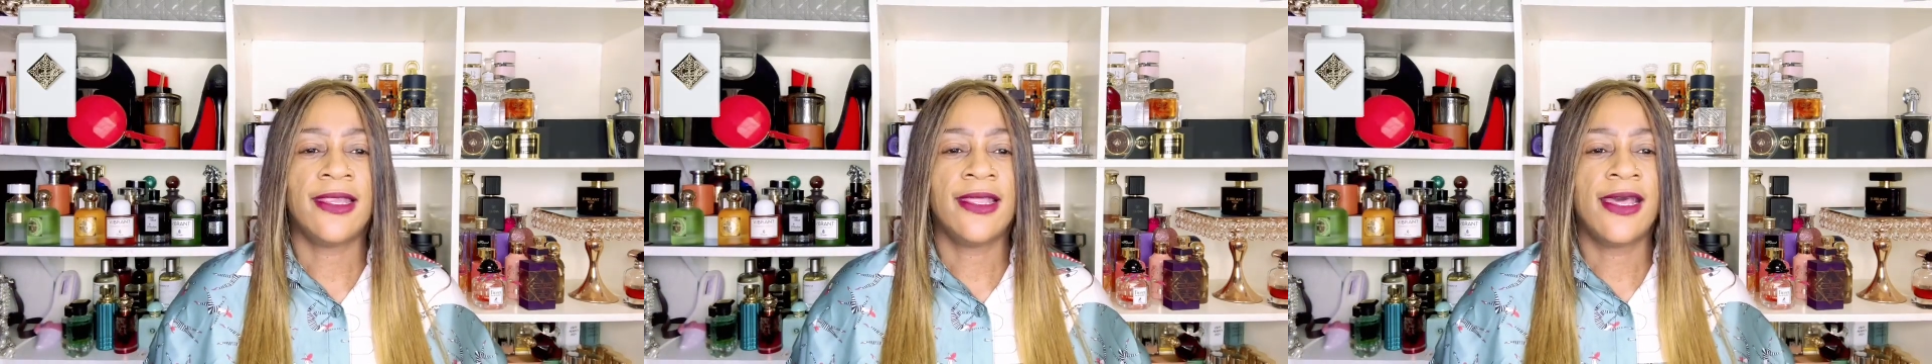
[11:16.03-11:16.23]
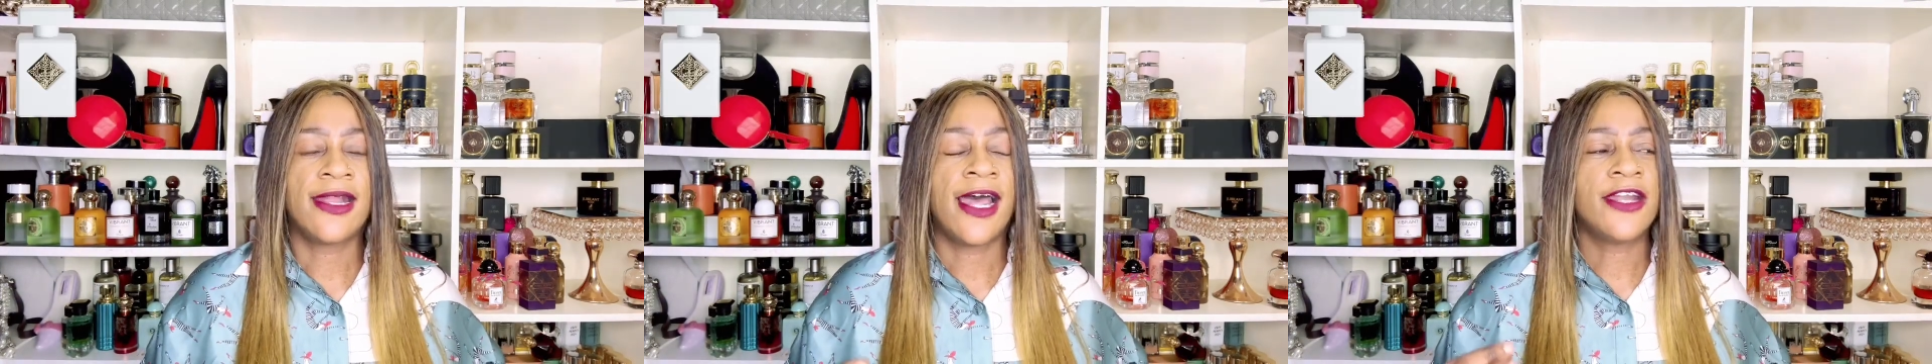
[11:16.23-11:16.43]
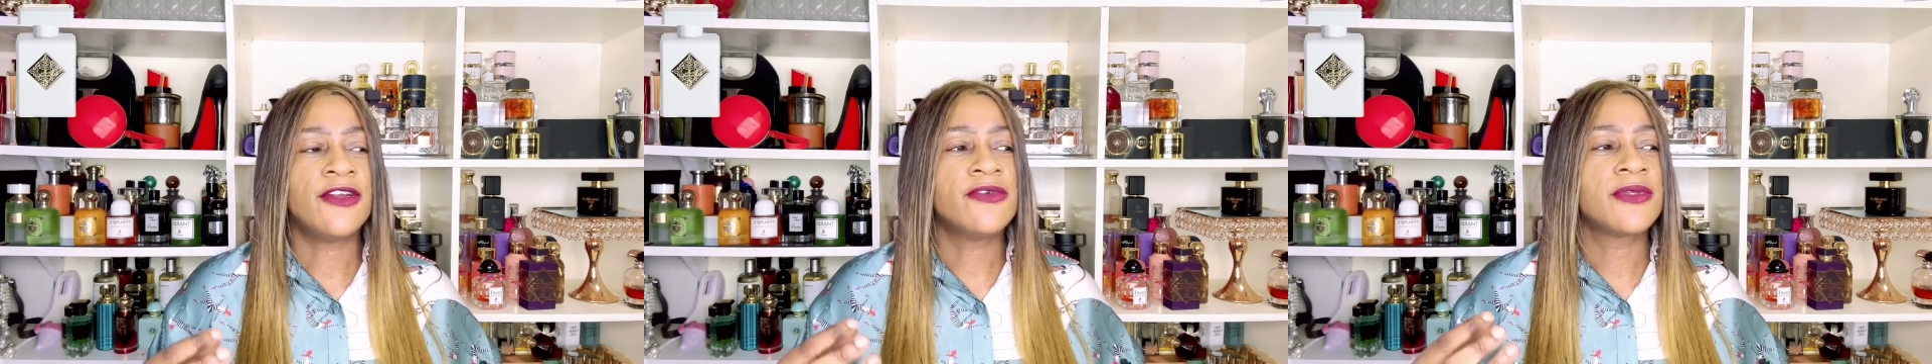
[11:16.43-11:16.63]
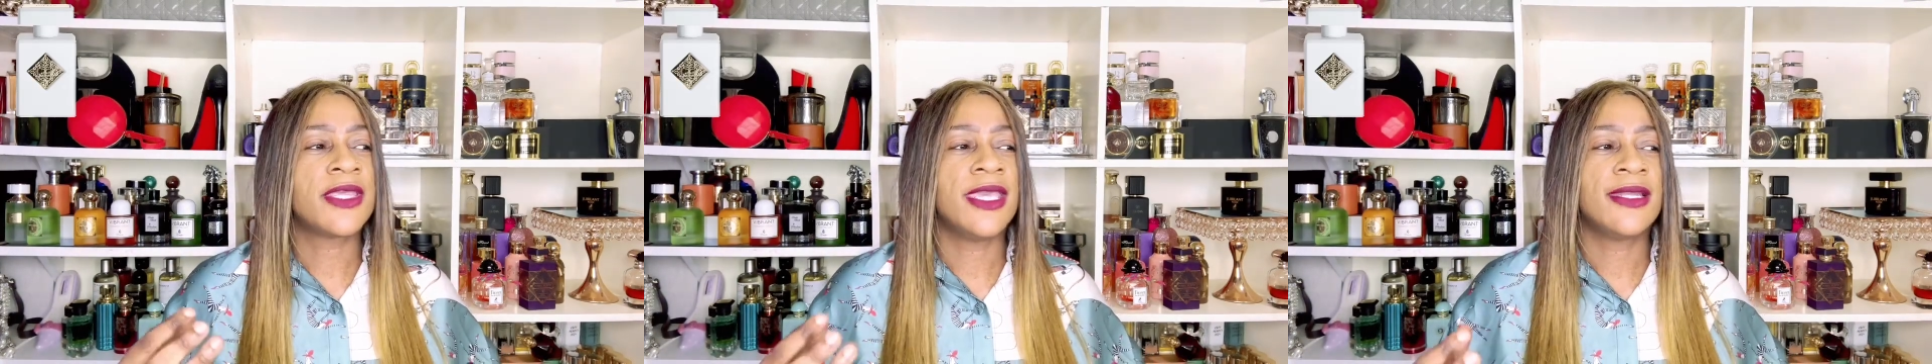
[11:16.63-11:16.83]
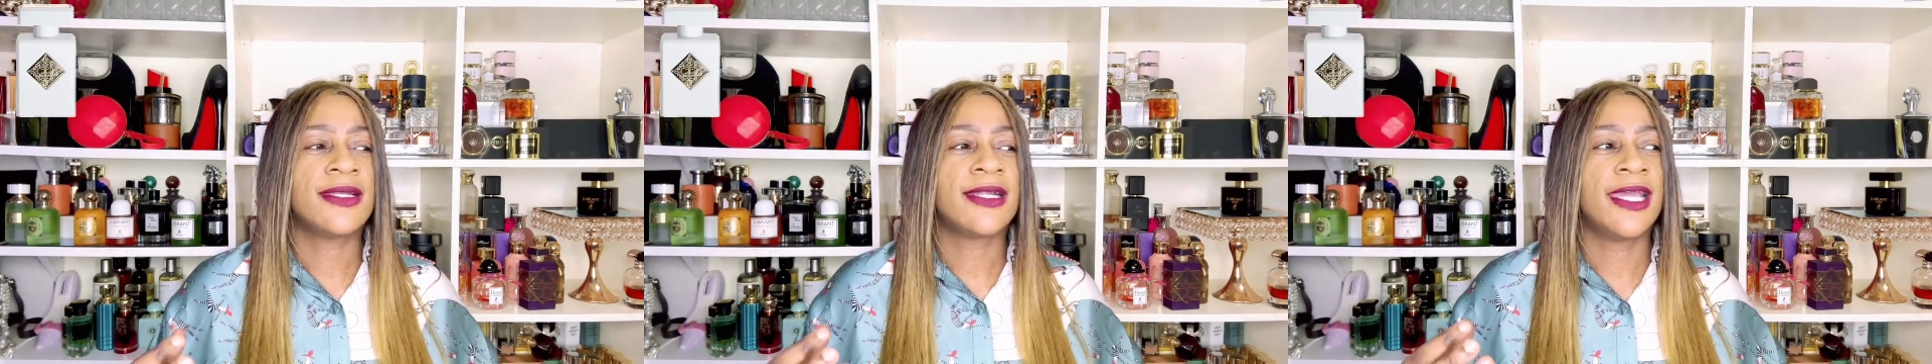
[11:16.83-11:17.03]
that I don't
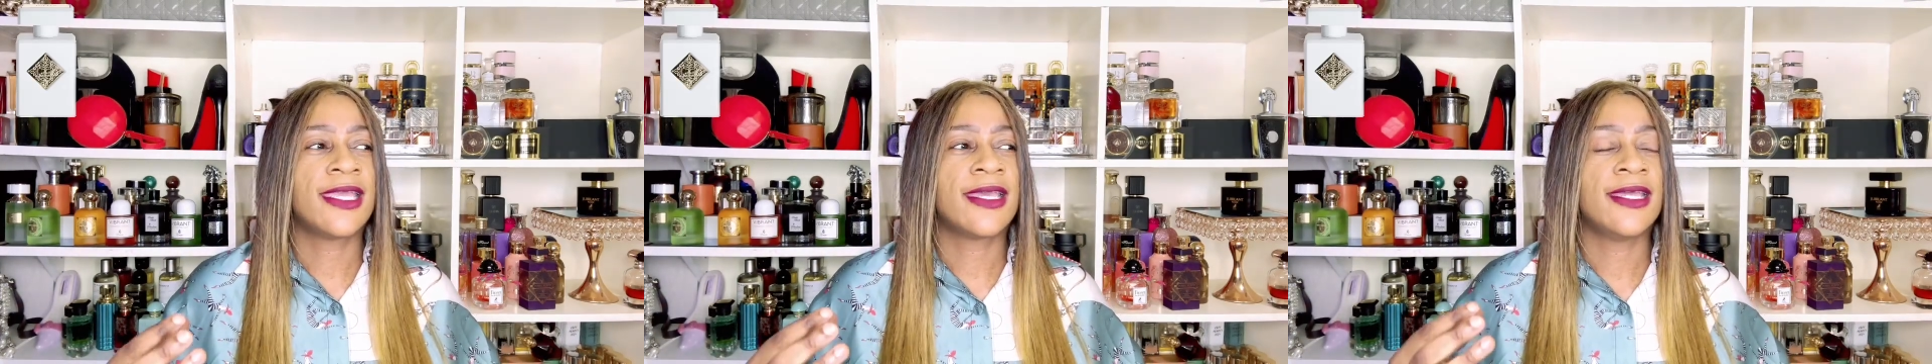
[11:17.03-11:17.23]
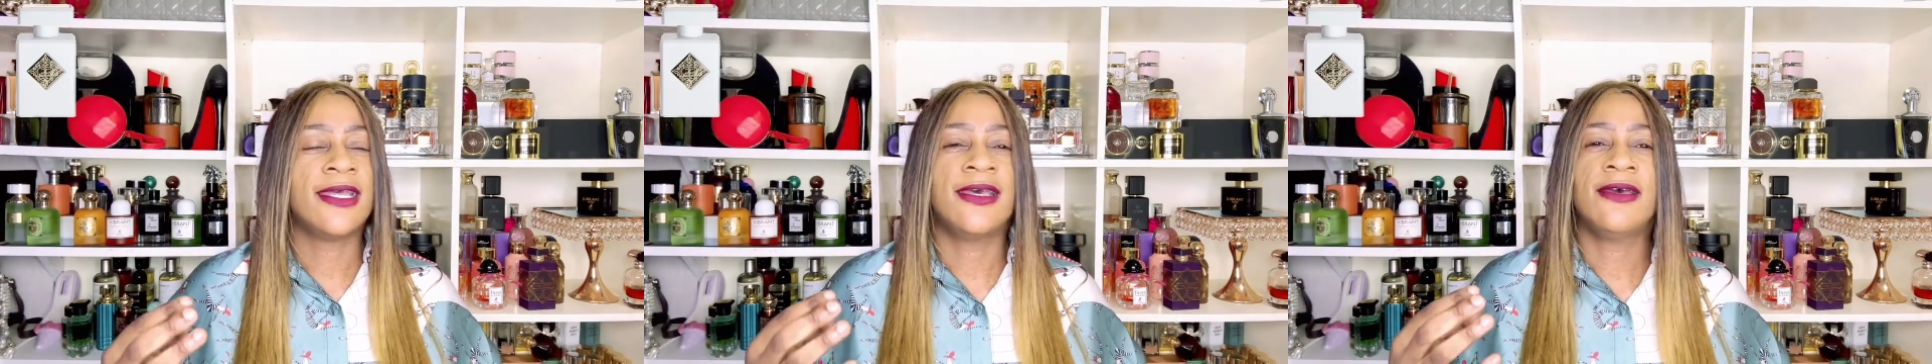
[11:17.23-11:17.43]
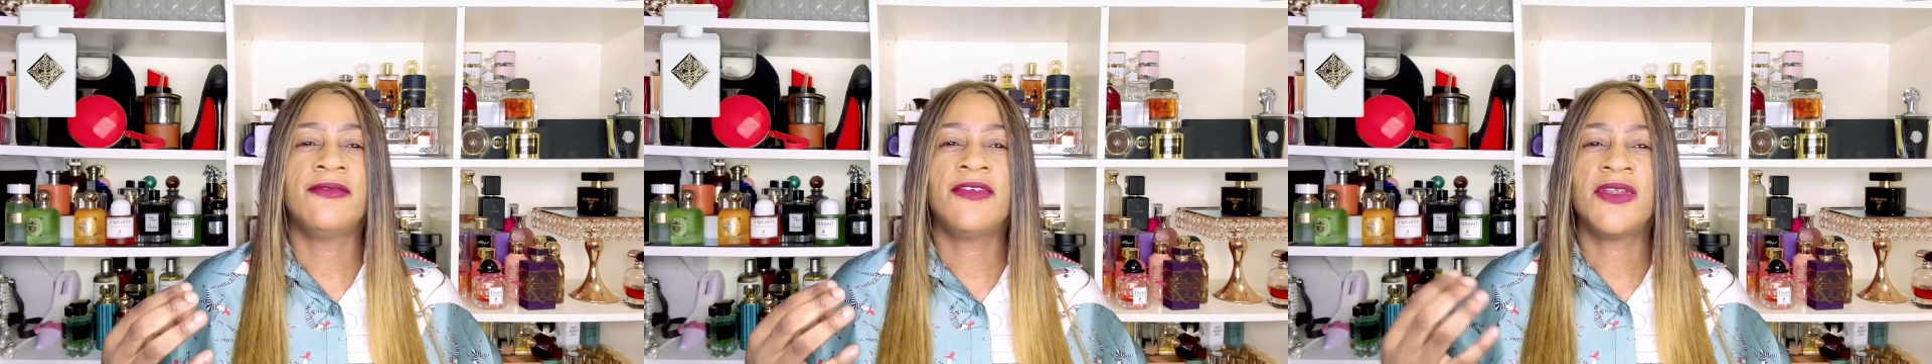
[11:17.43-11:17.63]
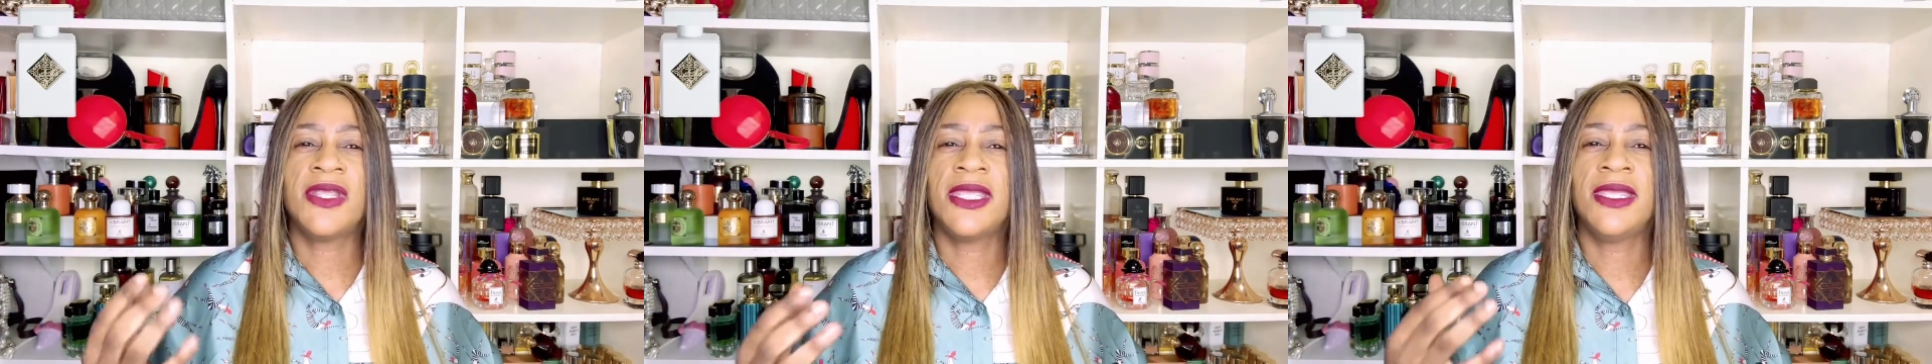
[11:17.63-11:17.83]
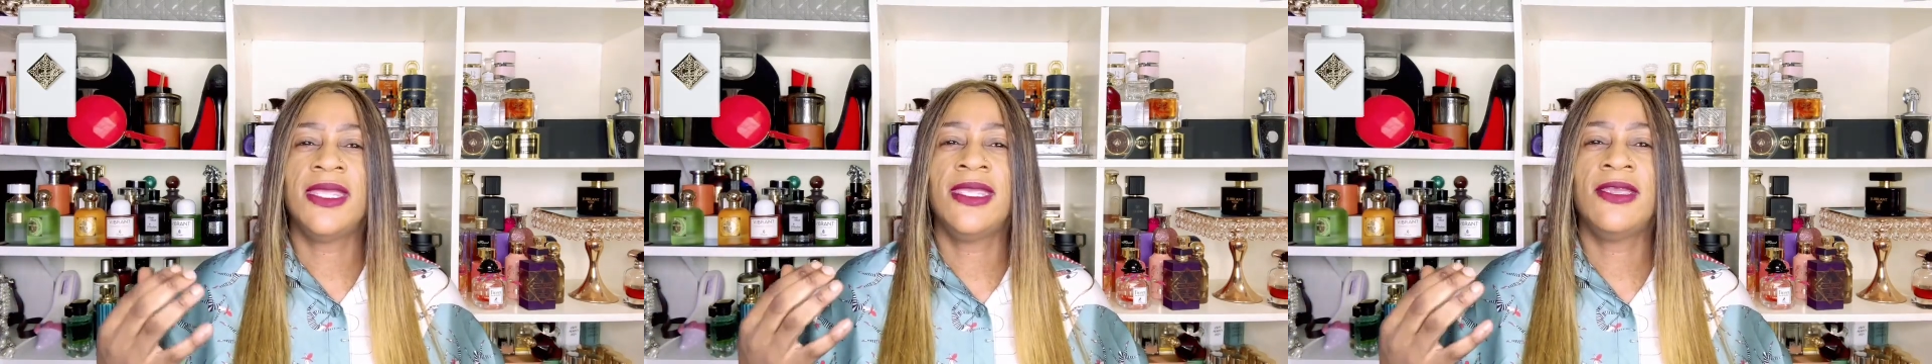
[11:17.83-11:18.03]
get like a
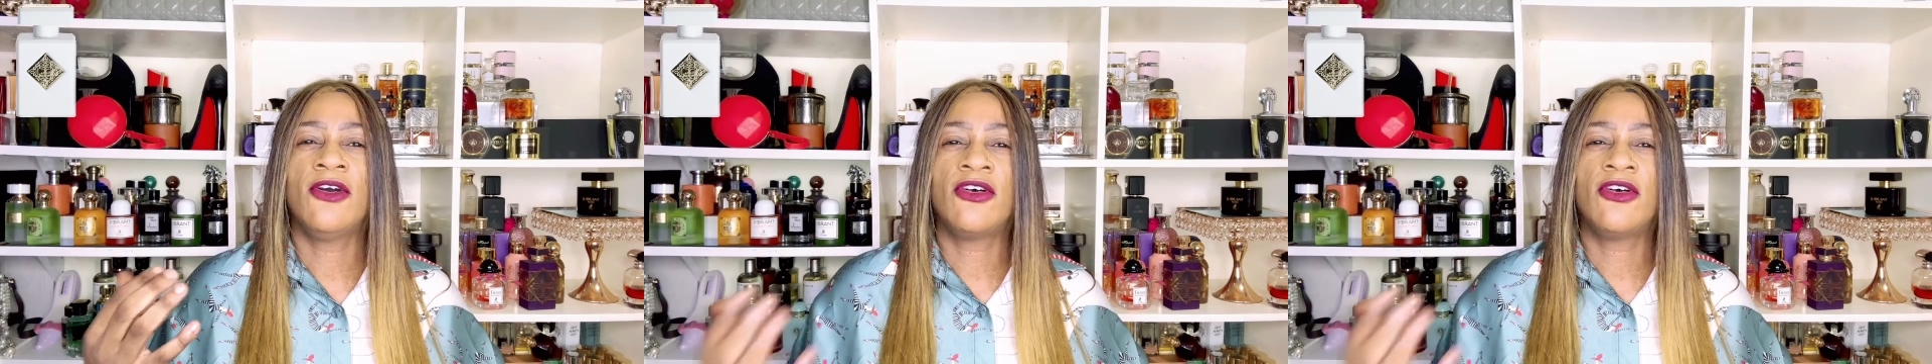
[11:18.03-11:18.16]
very